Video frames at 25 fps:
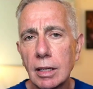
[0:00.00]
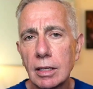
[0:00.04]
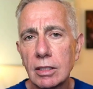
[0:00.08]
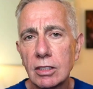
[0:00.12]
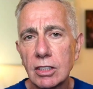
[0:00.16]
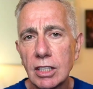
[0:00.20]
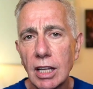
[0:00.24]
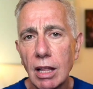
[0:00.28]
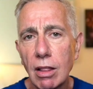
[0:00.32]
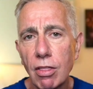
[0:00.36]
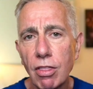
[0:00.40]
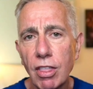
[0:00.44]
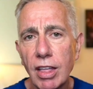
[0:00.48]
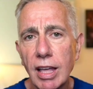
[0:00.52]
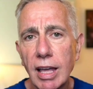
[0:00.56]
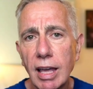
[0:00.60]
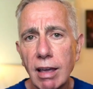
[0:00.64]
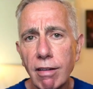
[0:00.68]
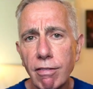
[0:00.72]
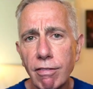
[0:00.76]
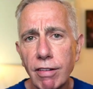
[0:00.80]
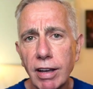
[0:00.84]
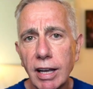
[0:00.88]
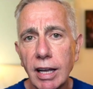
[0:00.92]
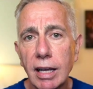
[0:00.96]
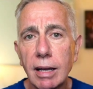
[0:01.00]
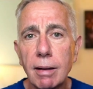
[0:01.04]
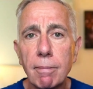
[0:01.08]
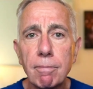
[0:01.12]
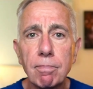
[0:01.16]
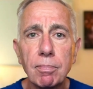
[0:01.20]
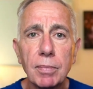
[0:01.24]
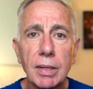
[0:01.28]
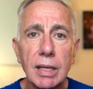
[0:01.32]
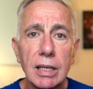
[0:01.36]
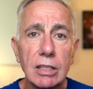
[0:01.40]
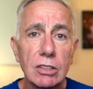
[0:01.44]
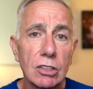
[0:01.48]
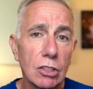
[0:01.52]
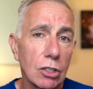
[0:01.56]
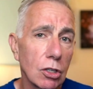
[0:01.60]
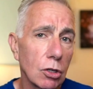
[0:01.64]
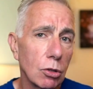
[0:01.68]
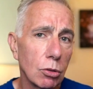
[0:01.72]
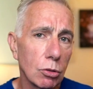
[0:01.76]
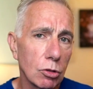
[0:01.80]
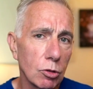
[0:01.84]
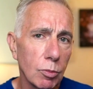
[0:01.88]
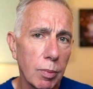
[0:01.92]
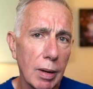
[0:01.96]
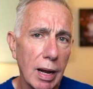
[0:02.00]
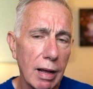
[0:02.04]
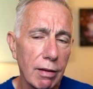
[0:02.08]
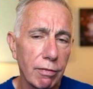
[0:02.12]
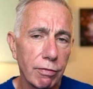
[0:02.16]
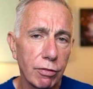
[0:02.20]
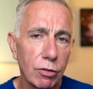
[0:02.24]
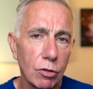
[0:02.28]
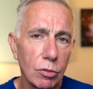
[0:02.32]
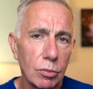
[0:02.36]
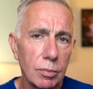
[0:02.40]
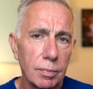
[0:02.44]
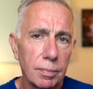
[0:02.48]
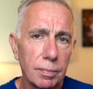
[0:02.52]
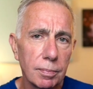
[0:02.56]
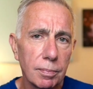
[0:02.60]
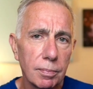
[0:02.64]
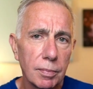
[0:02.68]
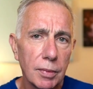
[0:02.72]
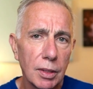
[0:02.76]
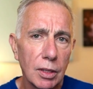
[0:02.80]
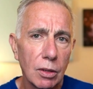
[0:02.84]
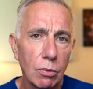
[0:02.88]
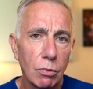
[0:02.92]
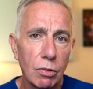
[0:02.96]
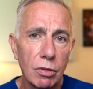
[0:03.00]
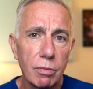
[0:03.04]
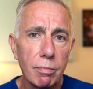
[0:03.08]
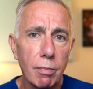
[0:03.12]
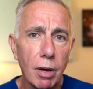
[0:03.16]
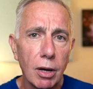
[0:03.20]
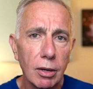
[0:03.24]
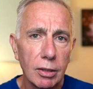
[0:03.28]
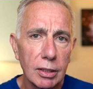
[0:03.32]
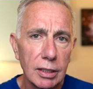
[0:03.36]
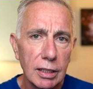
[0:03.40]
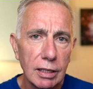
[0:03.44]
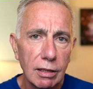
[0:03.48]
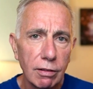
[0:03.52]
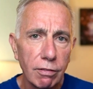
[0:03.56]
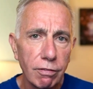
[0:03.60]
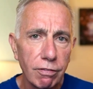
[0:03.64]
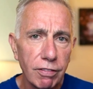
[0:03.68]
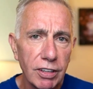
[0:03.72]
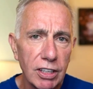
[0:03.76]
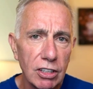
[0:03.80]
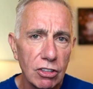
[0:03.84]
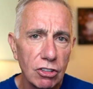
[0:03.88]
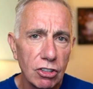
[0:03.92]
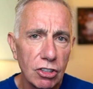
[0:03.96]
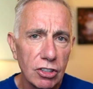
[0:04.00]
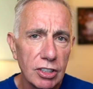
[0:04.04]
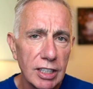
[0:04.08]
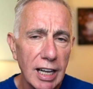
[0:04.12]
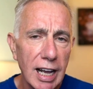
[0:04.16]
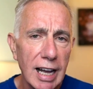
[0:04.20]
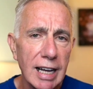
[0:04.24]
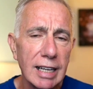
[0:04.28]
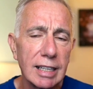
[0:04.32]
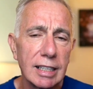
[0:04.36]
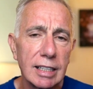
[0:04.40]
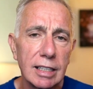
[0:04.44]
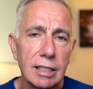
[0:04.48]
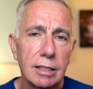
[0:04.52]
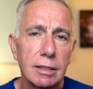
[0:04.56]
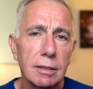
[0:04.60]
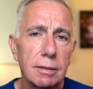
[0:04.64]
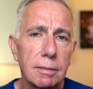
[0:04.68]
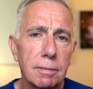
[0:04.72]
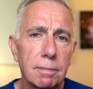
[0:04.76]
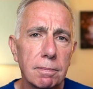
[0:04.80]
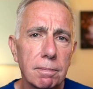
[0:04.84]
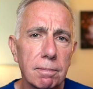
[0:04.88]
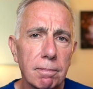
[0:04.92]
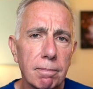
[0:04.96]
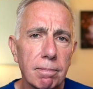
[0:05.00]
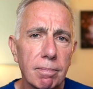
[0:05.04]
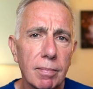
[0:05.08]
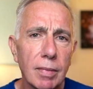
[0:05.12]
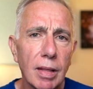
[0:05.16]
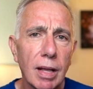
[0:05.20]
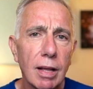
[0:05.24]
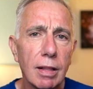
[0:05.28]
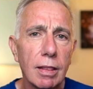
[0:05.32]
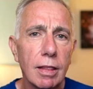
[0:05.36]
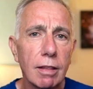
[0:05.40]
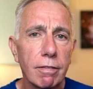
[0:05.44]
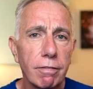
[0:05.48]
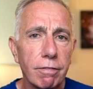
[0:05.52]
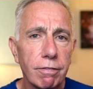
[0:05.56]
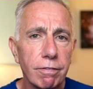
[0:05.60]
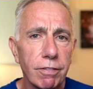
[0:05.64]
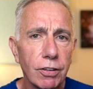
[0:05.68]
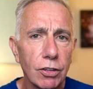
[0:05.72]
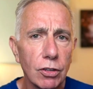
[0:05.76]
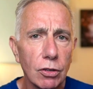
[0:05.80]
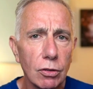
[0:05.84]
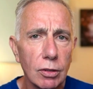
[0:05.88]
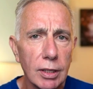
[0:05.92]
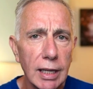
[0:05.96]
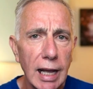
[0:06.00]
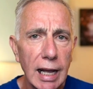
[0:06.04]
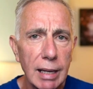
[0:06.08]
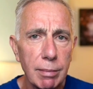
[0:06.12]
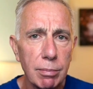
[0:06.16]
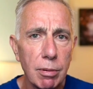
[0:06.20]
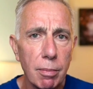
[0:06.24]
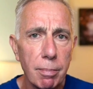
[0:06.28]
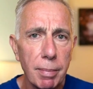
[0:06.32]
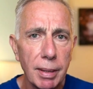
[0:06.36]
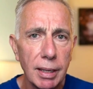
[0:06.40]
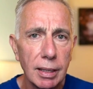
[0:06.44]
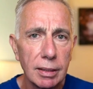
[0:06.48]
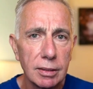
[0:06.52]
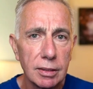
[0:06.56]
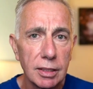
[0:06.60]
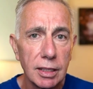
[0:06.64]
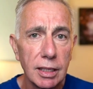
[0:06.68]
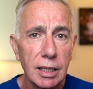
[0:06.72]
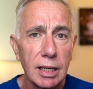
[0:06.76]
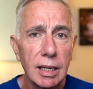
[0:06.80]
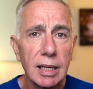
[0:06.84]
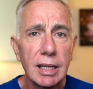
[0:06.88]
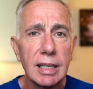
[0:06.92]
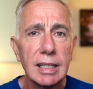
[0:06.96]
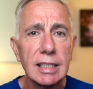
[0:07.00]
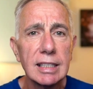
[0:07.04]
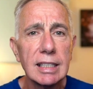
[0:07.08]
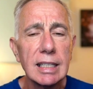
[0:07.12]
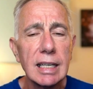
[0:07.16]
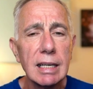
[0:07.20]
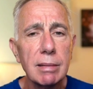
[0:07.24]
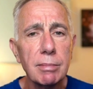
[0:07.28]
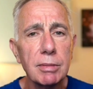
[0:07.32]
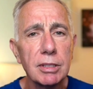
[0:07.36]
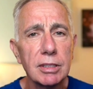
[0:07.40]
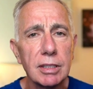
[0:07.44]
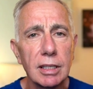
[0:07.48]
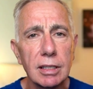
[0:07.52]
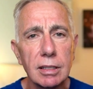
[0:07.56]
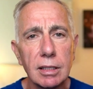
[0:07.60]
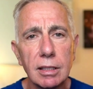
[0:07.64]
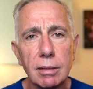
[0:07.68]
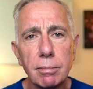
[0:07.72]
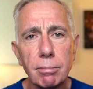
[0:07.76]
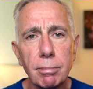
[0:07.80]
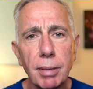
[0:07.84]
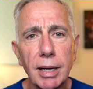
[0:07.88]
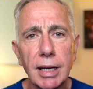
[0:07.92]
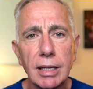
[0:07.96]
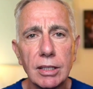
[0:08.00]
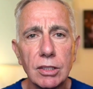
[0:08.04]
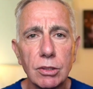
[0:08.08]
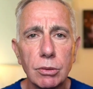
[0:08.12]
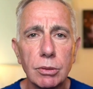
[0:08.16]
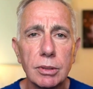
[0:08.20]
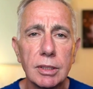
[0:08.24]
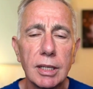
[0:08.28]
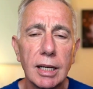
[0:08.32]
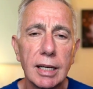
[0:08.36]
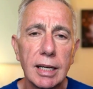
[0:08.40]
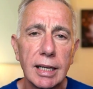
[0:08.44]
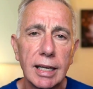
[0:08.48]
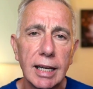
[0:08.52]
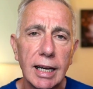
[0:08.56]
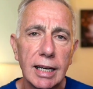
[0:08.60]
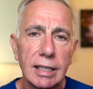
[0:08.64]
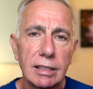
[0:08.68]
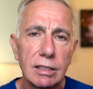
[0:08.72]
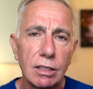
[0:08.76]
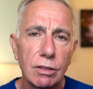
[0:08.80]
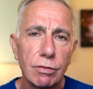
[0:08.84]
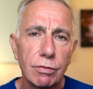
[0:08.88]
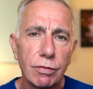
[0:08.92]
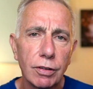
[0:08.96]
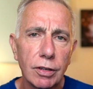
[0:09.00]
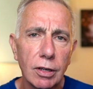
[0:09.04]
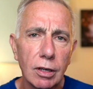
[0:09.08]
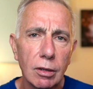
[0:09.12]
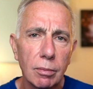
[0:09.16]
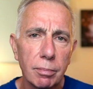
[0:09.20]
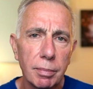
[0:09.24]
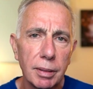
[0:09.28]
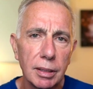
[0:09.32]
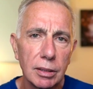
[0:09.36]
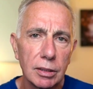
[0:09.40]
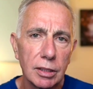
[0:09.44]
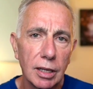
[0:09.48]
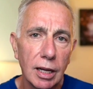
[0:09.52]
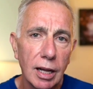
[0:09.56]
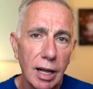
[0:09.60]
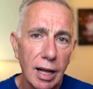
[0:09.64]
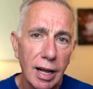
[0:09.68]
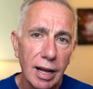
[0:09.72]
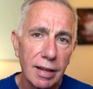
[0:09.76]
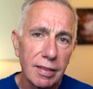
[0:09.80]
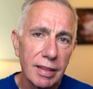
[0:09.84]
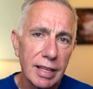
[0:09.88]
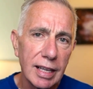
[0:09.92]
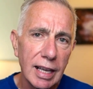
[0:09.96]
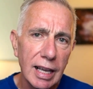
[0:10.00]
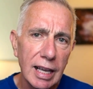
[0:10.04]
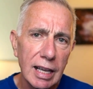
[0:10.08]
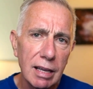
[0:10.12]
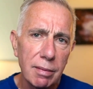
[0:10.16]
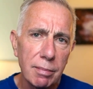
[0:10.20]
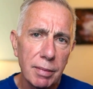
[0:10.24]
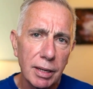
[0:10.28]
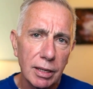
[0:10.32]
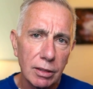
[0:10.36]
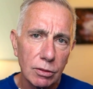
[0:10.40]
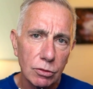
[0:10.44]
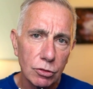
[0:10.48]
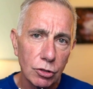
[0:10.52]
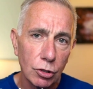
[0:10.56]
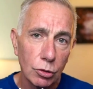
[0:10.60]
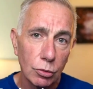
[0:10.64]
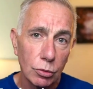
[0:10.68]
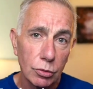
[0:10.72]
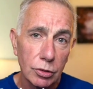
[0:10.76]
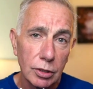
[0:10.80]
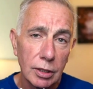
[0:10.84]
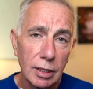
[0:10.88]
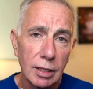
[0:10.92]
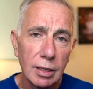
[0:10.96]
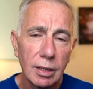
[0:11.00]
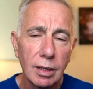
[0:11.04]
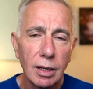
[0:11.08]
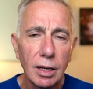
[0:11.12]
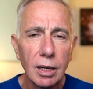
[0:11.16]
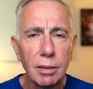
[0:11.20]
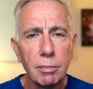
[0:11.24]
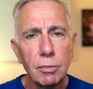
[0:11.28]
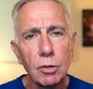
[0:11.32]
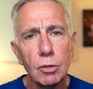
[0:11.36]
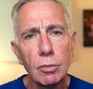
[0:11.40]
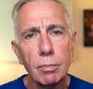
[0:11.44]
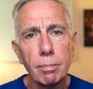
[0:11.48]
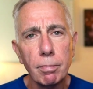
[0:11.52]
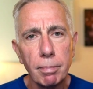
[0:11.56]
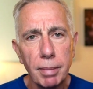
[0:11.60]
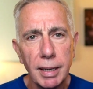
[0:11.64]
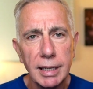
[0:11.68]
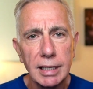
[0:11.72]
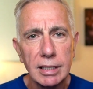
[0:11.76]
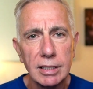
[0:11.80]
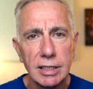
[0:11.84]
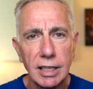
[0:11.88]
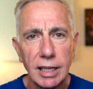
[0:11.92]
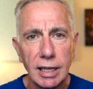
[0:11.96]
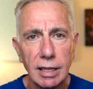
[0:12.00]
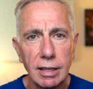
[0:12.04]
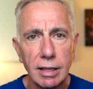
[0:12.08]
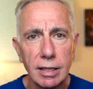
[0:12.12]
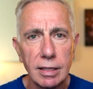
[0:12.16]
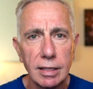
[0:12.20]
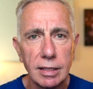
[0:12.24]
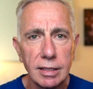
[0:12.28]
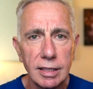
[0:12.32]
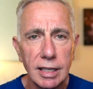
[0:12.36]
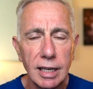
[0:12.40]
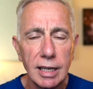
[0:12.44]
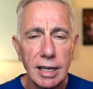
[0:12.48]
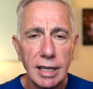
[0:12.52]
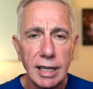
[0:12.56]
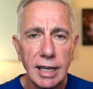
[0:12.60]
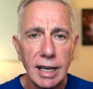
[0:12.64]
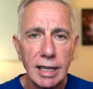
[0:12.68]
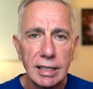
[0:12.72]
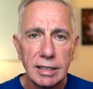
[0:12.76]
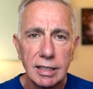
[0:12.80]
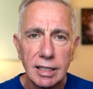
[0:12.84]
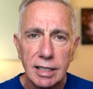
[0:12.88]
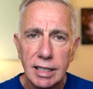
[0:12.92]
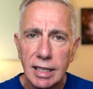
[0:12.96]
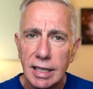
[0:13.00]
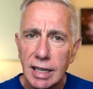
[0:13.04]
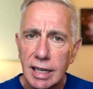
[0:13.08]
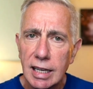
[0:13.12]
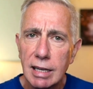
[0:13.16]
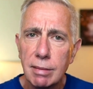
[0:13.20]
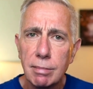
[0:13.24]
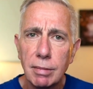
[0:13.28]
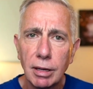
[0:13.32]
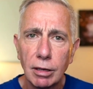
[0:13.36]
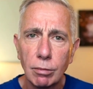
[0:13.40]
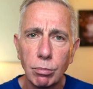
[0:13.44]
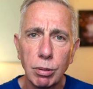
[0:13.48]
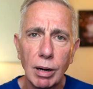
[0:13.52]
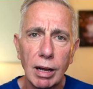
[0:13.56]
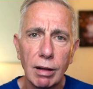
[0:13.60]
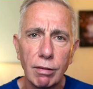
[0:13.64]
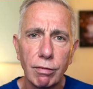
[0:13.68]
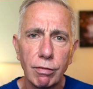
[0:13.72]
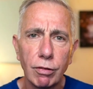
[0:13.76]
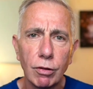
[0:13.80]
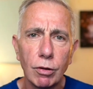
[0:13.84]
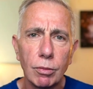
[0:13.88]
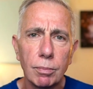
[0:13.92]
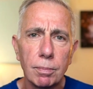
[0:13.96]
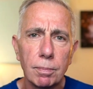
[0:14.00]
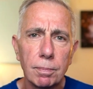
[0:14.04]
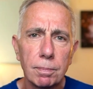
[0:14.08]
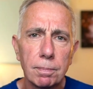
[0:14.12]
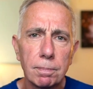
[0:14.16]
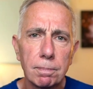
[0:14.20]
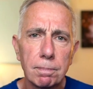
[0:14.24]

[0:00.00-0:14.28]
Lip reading: So Thinkific is a course platform with marketing features added. The funnel capability is limited compared to a dedicated funnel builder, and the email tools are more basic than a dedicated email platform.